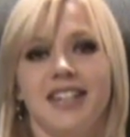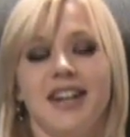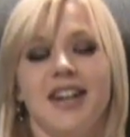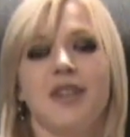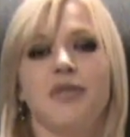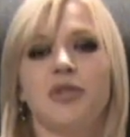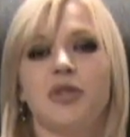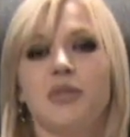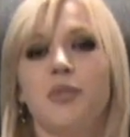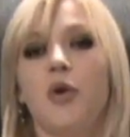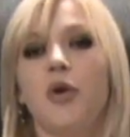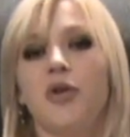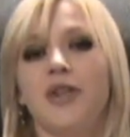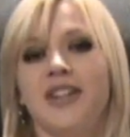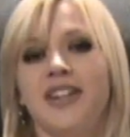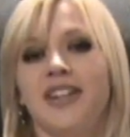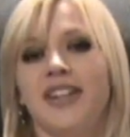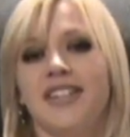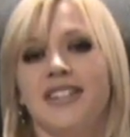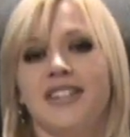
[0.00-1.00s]
I was born
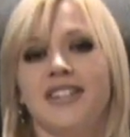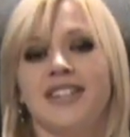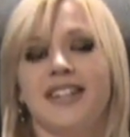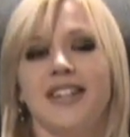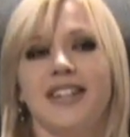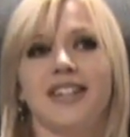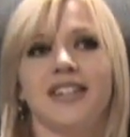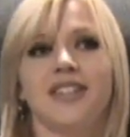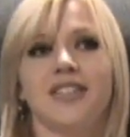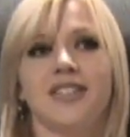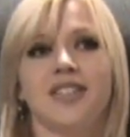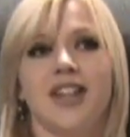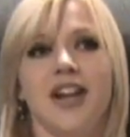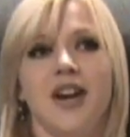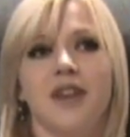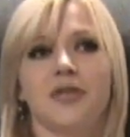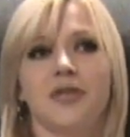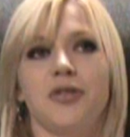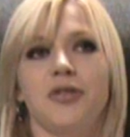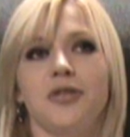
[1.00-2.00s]
in Kazakhstan, a little
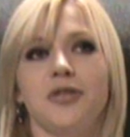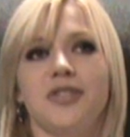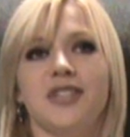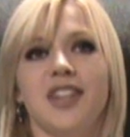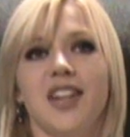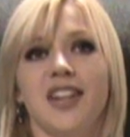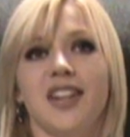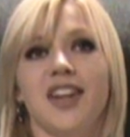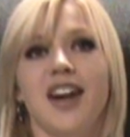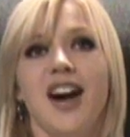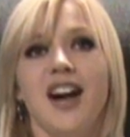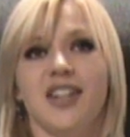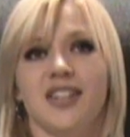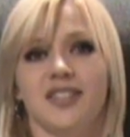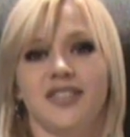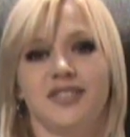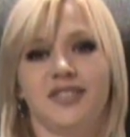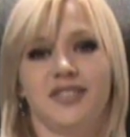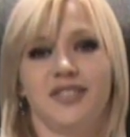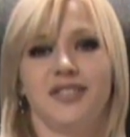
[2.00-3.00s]
town called Talgar.
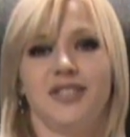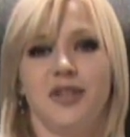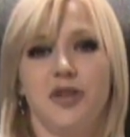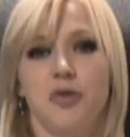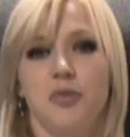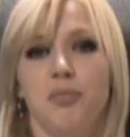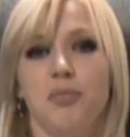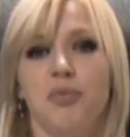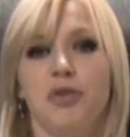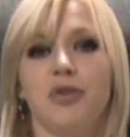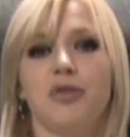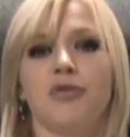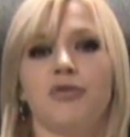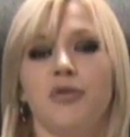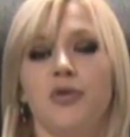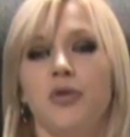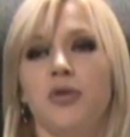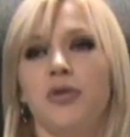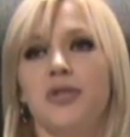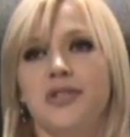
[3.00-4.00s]
Mm-hmm.
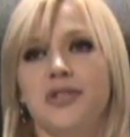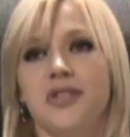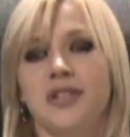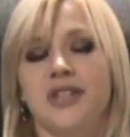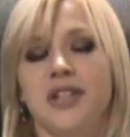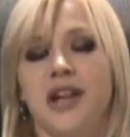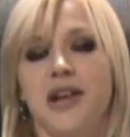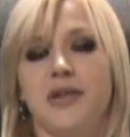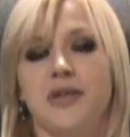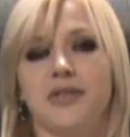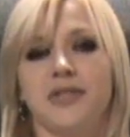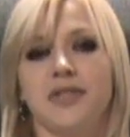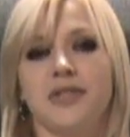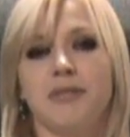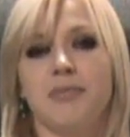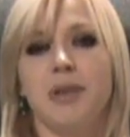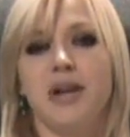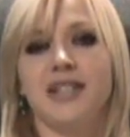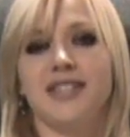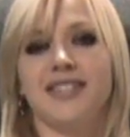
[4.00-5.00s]
Beautiful, gorgeous town,
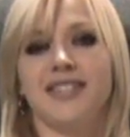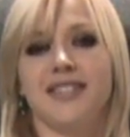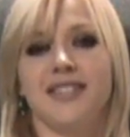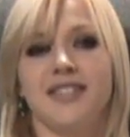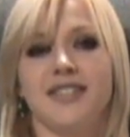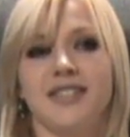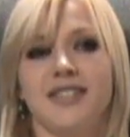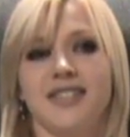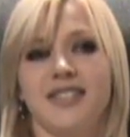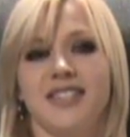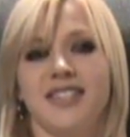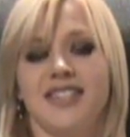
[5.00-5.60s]
mountains.